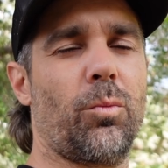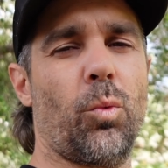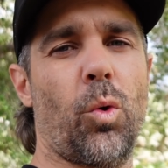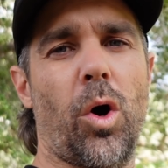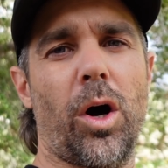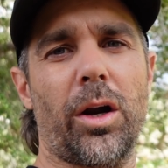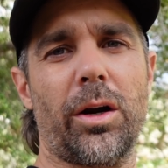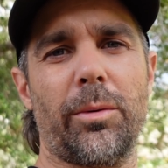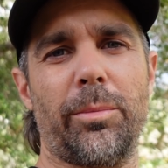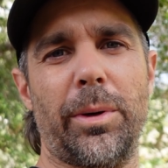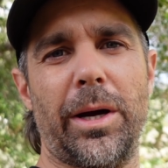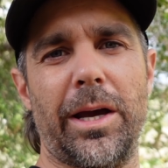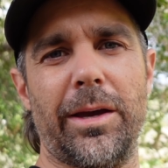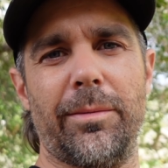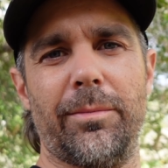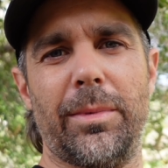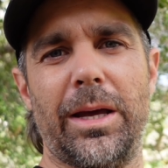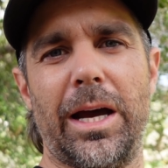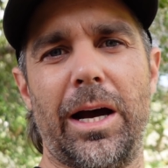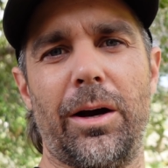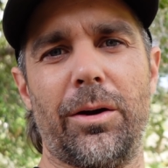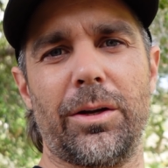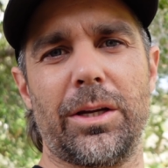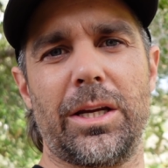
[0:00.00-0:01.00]
water pipe
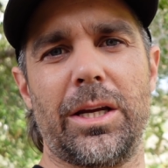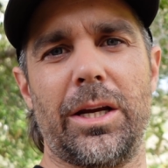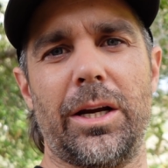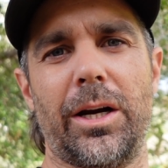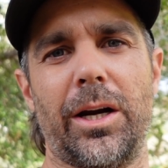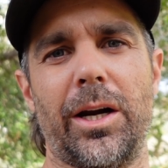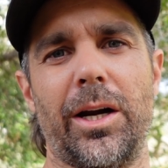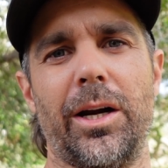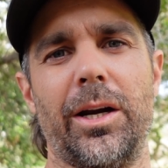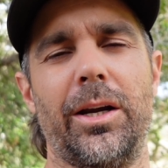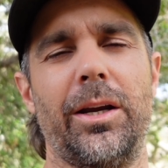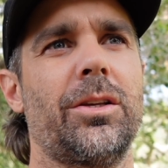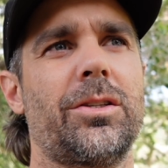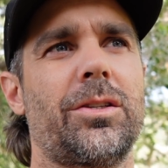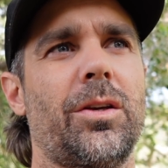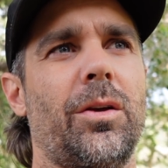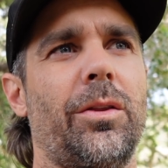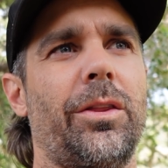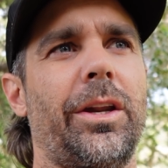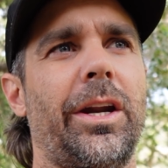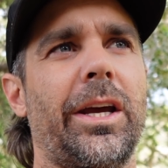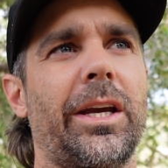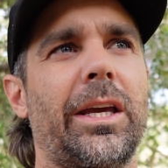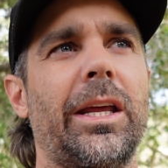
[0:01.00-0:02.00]
out here so
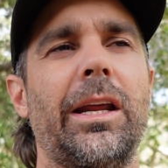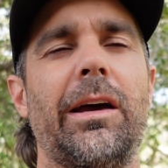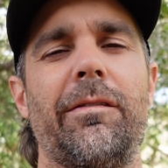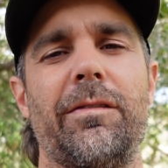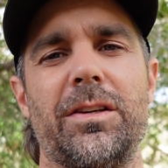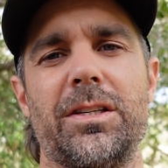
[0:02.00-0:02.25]
that I could have a